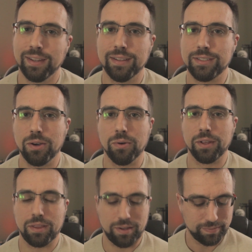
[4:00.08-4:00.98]
It's the
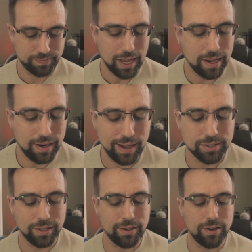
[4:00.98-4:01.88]
only thing. And
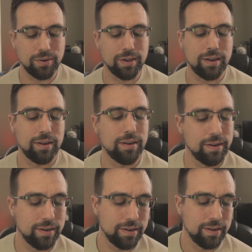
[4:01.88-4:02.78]
actually, and
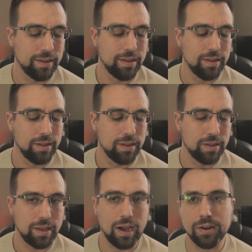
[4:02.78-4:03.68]

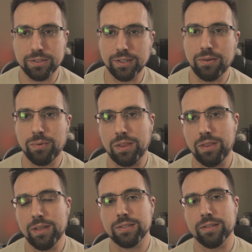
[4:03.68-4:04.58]
honestly,
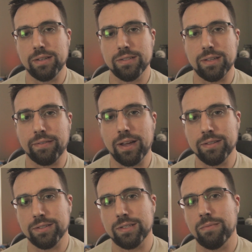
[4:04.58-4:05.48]
with this lens, I've
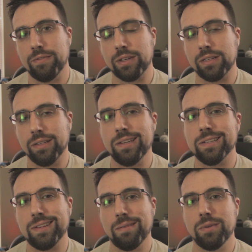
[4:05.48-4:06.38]
gotten some of the
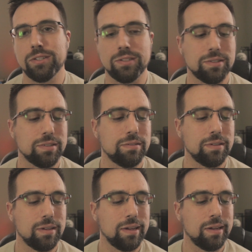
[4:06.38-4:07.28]
cleanest images
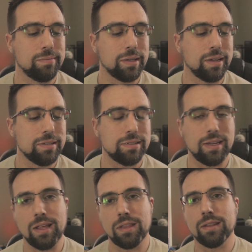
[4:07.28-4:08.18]
because
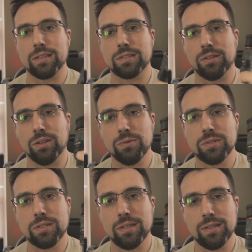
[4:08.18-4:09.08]
anything that's
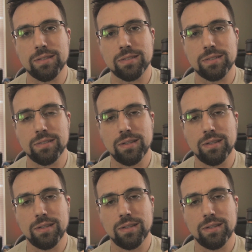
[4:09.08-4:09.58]
close to this